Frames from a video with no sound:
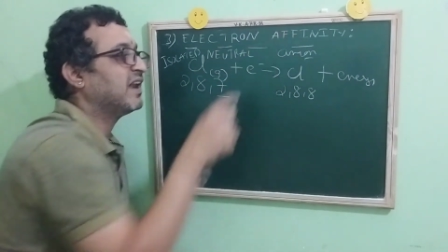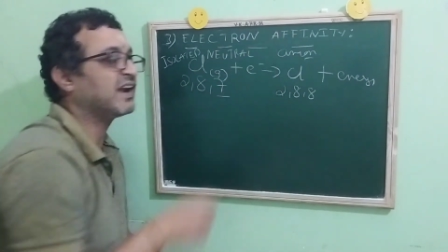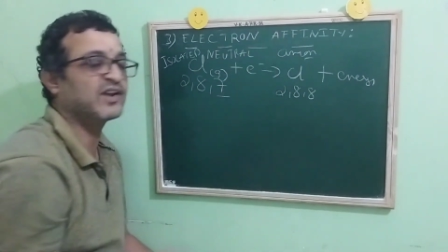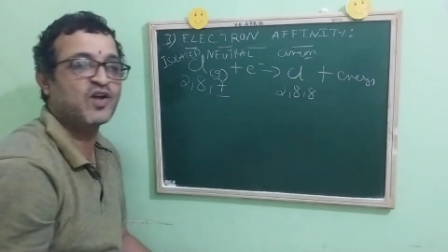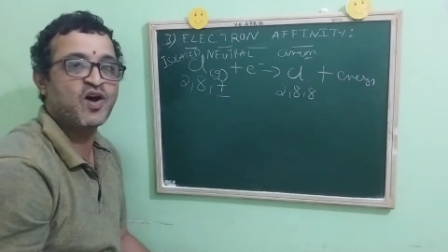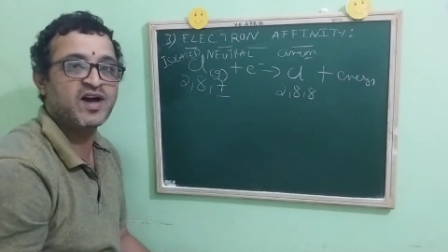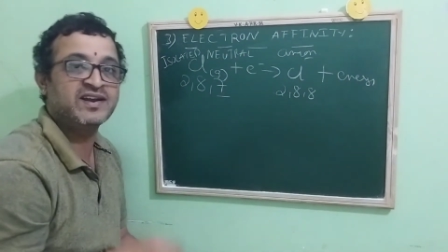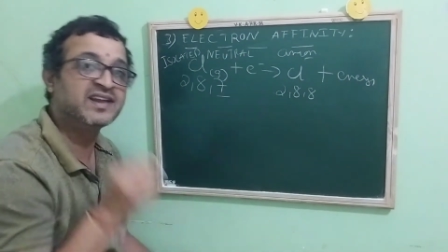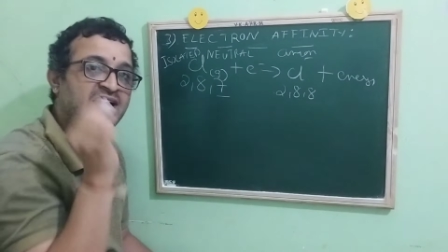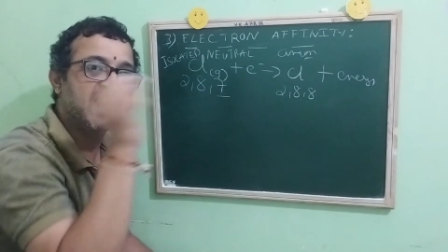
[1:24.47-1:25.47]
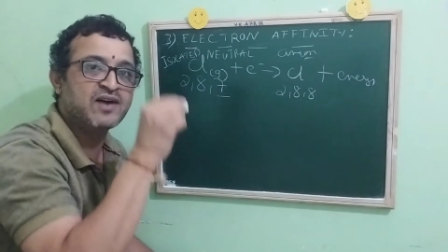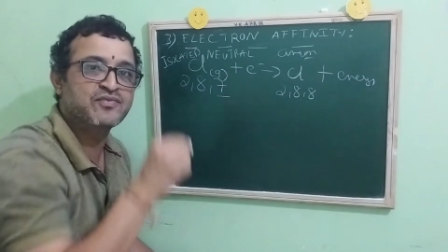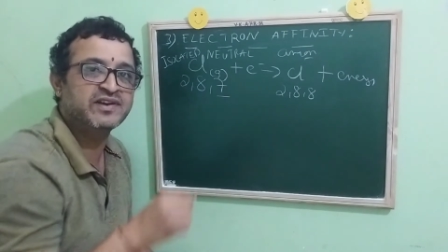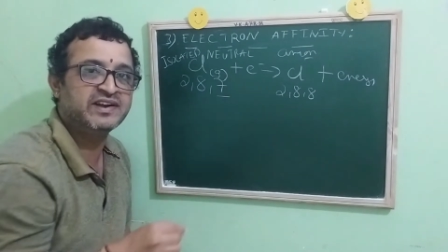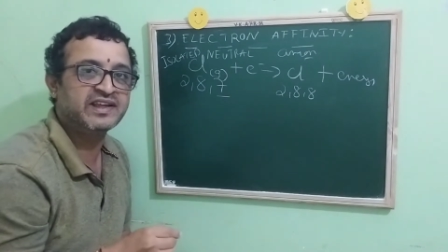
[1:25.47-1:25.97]
Electron
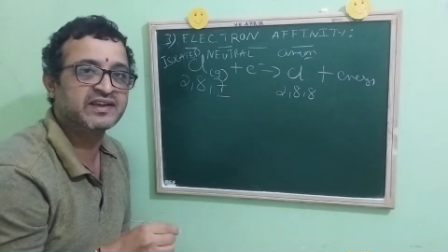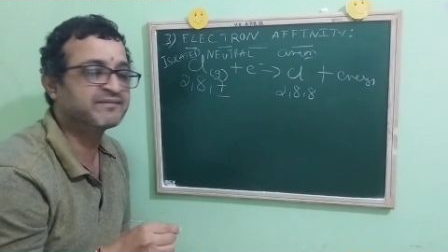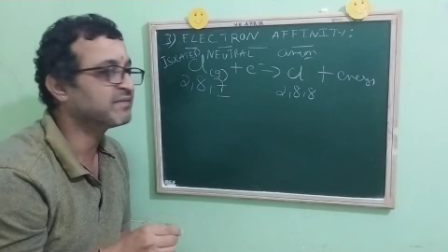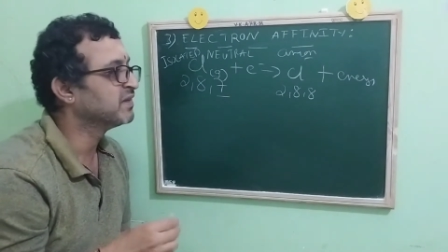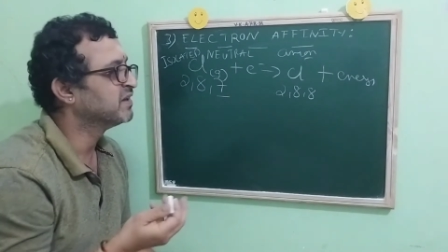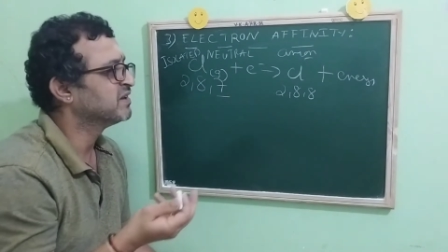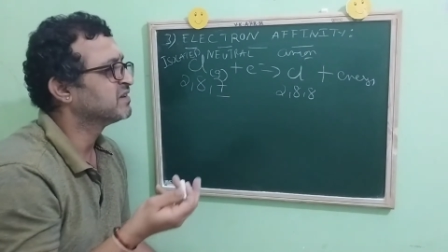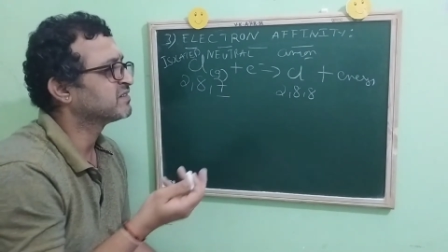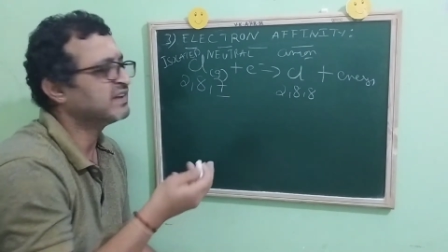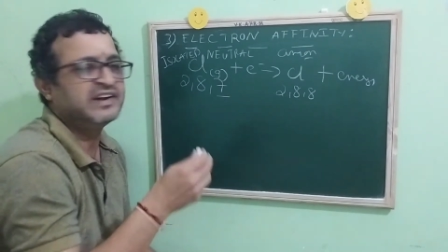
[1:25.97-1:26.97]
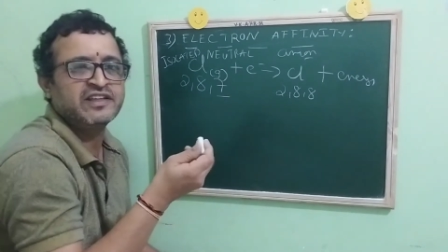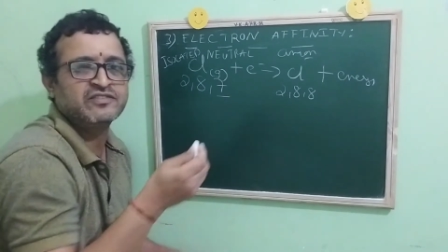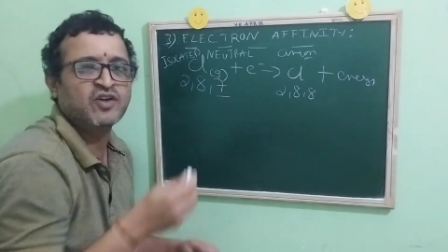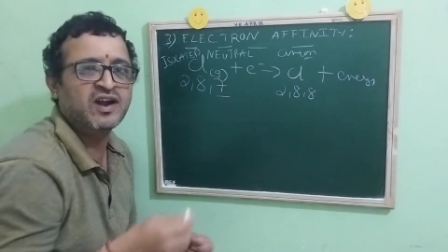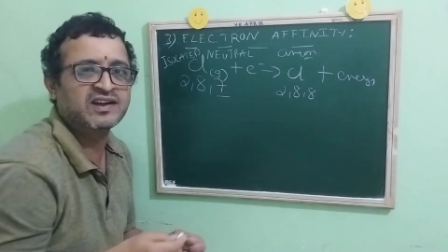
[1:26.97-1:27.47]
affinity. Sir, it
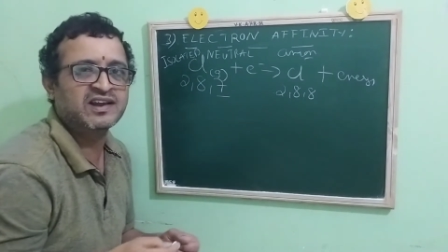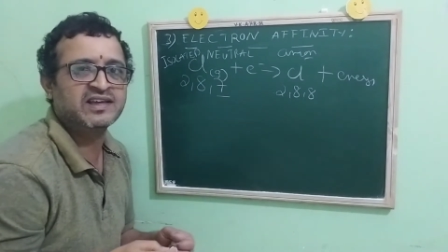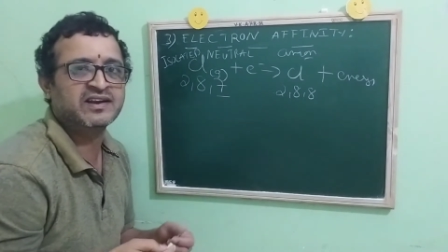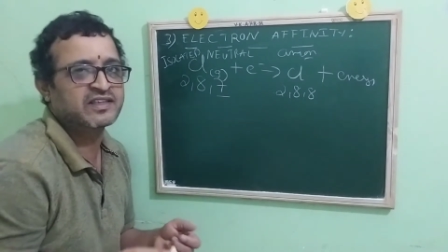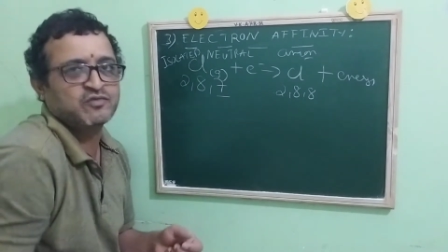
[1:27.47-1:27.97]
is not clear.